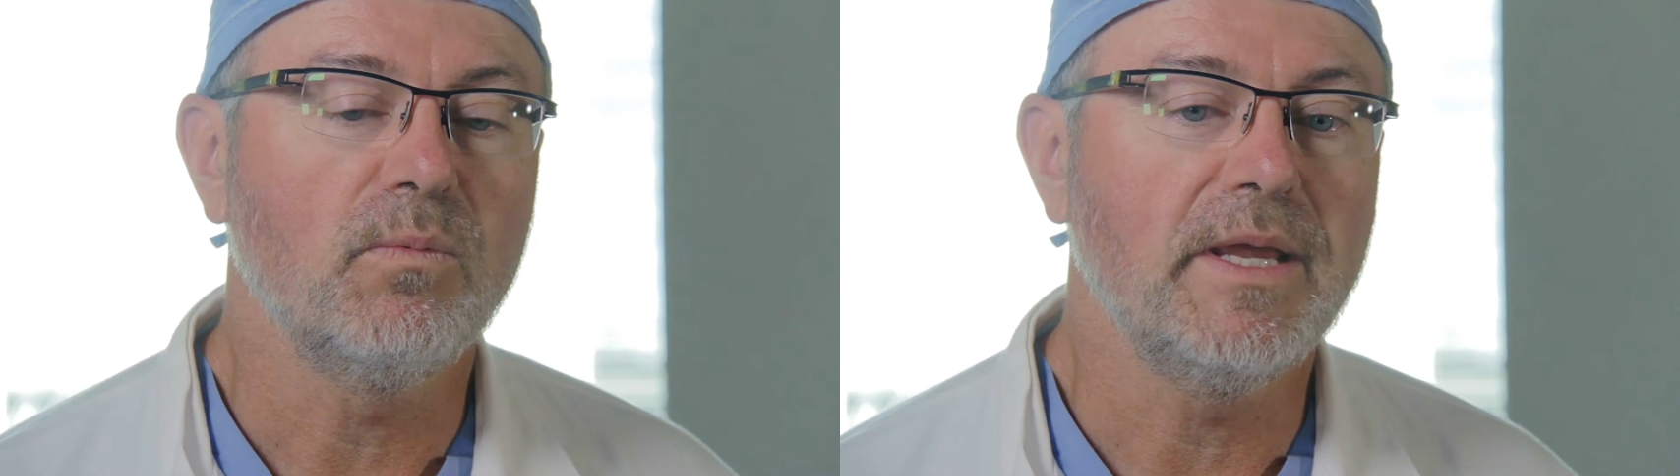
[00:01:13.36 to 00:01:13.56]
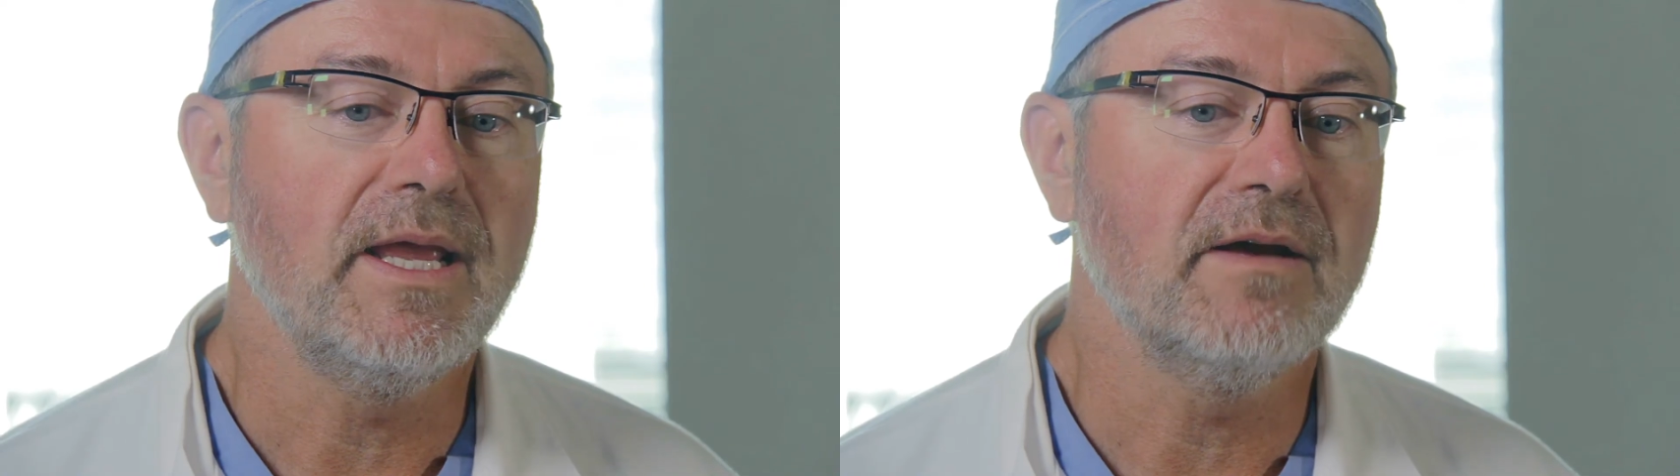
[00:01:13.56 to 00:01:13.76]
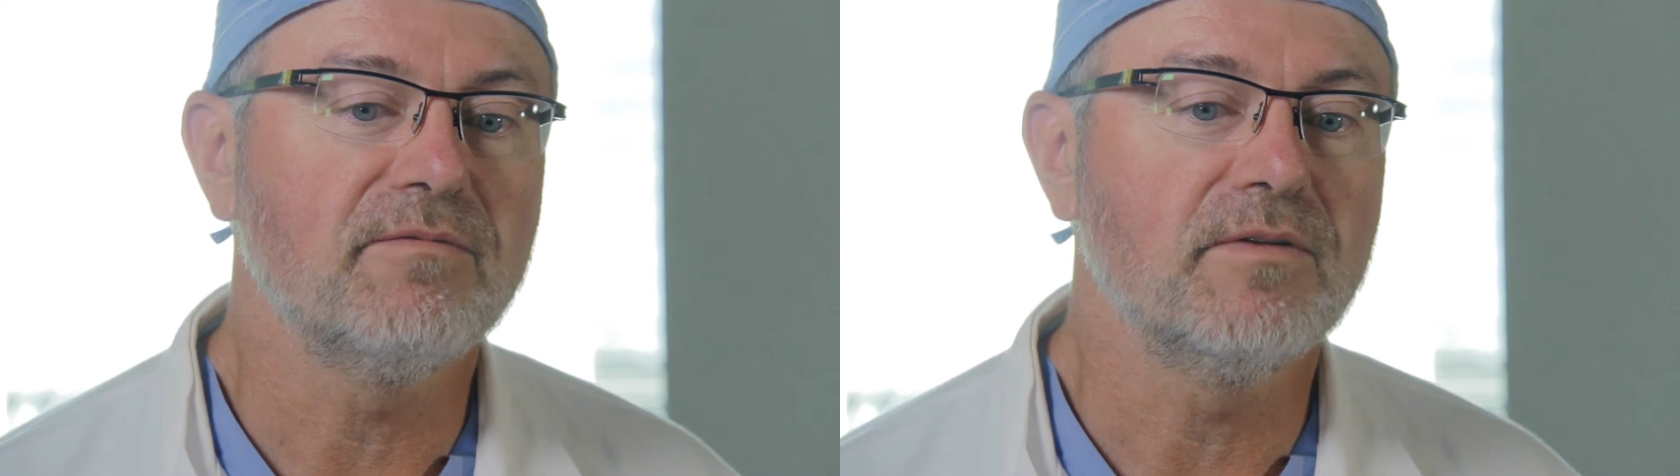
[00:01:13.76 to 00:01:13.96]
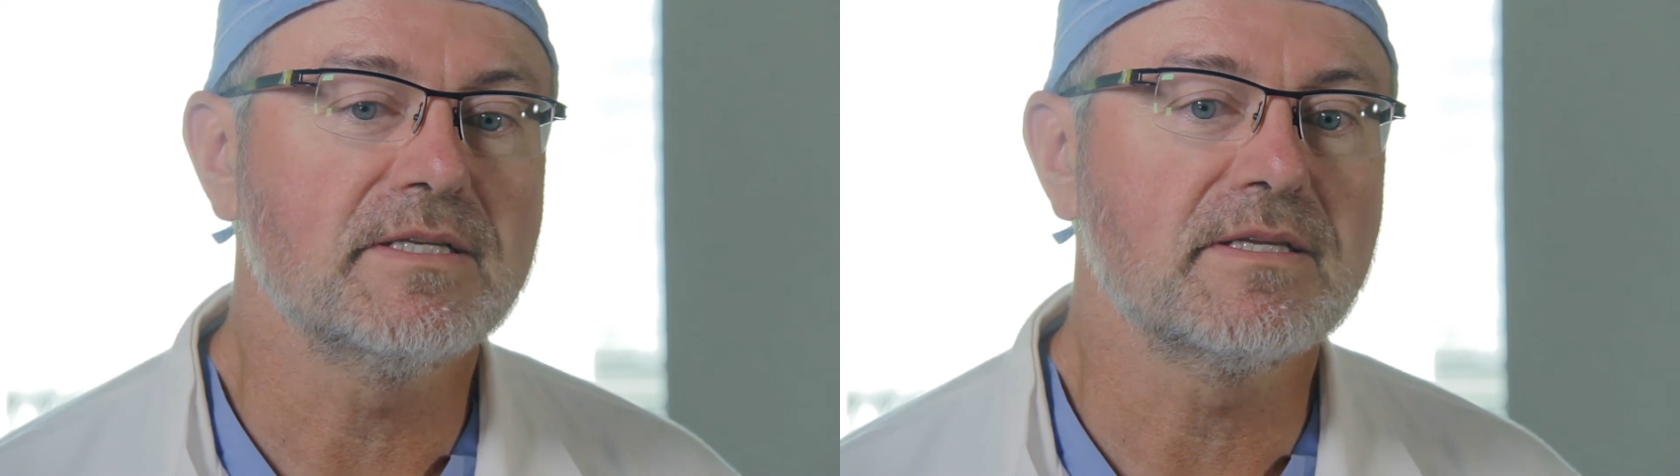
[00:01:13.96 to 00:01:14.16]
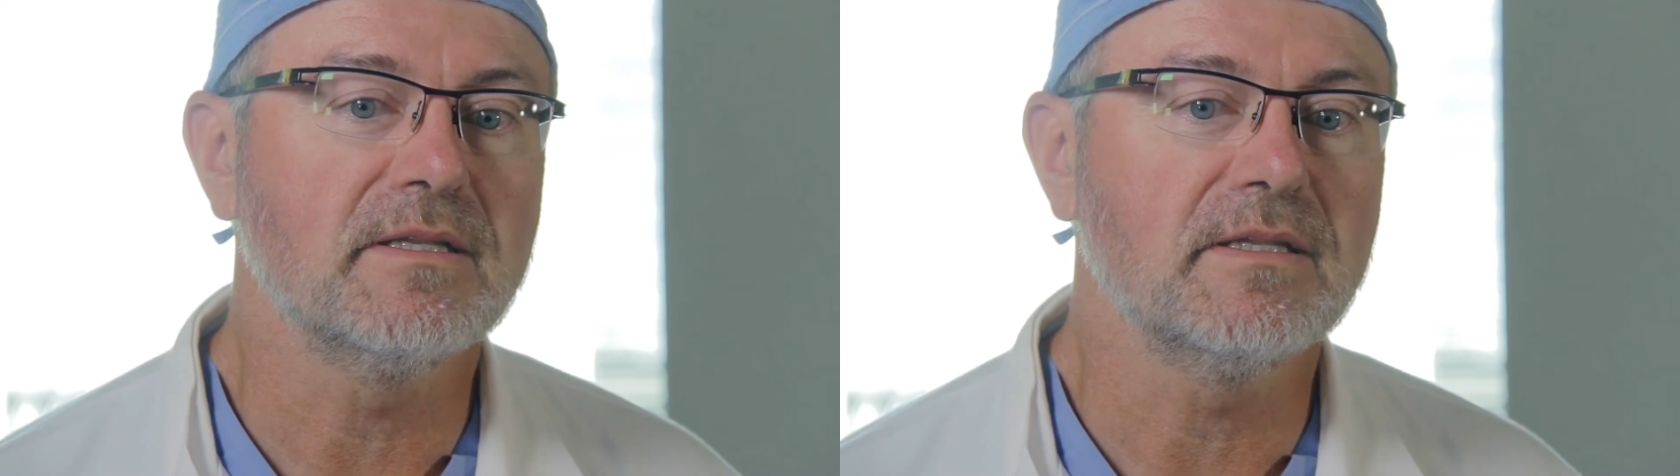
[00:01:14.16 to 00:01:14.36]
We have
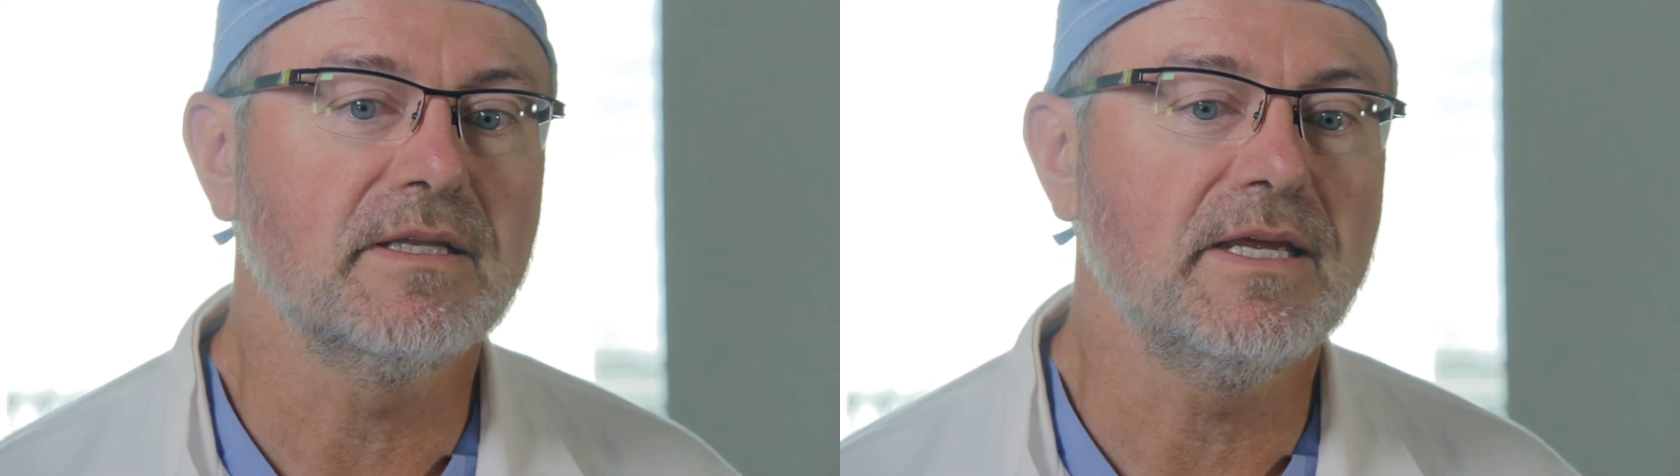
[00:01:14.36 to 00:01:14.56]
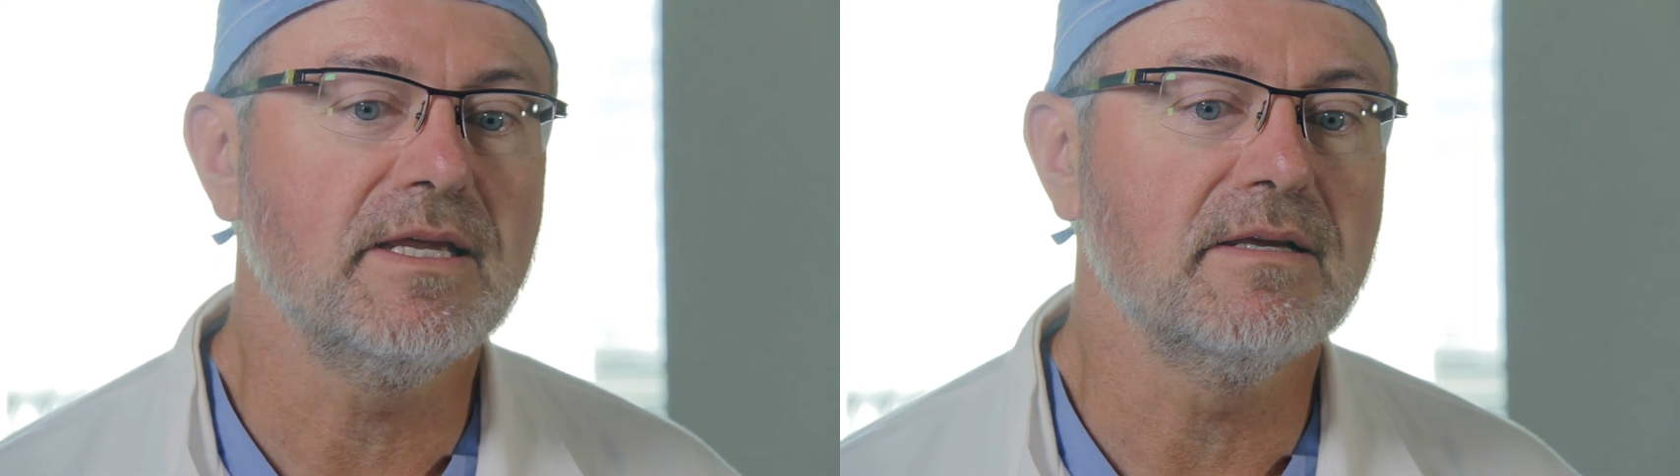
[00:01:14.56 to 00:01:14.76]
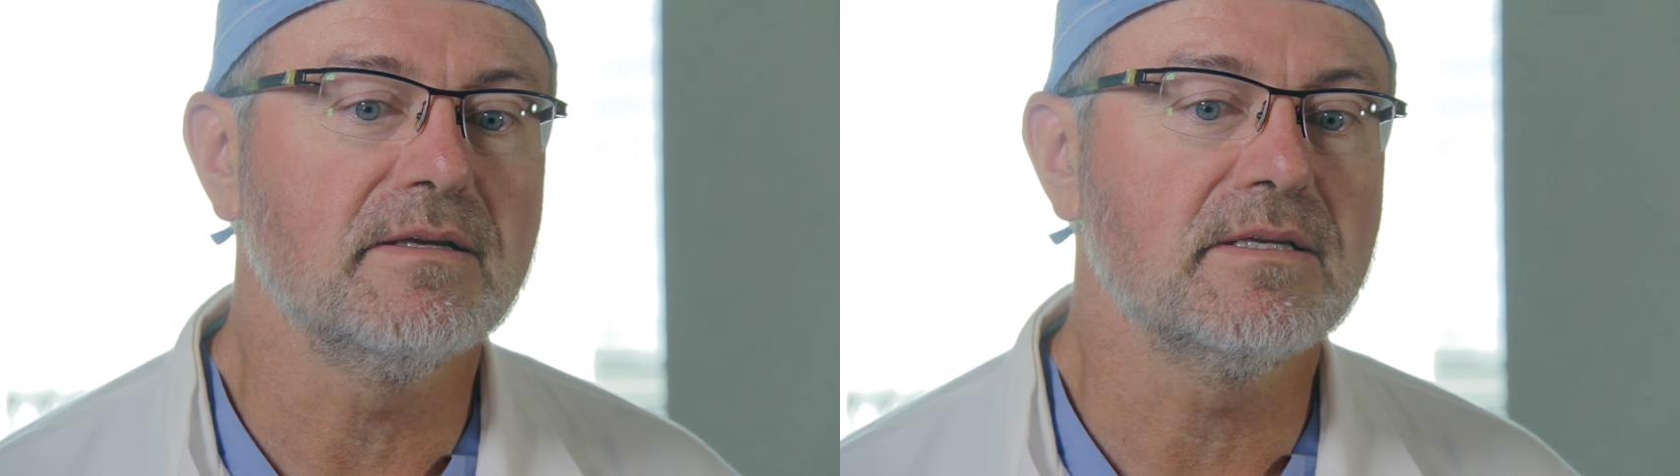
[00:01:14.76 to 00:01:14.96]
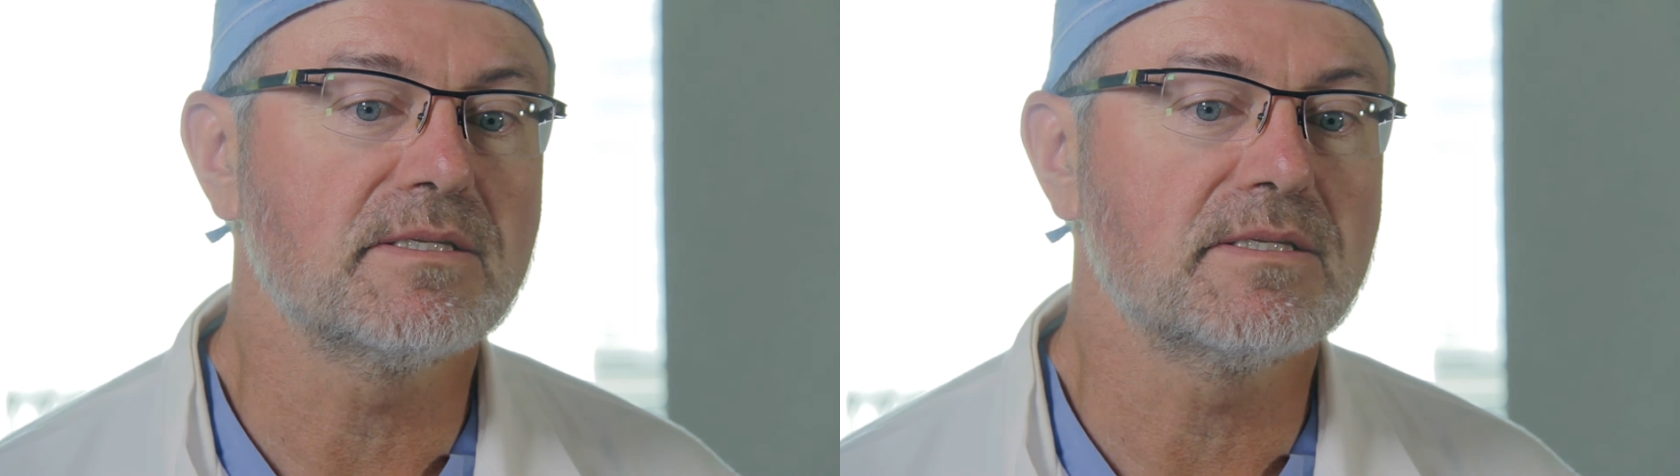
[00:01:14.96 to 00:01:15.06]
recently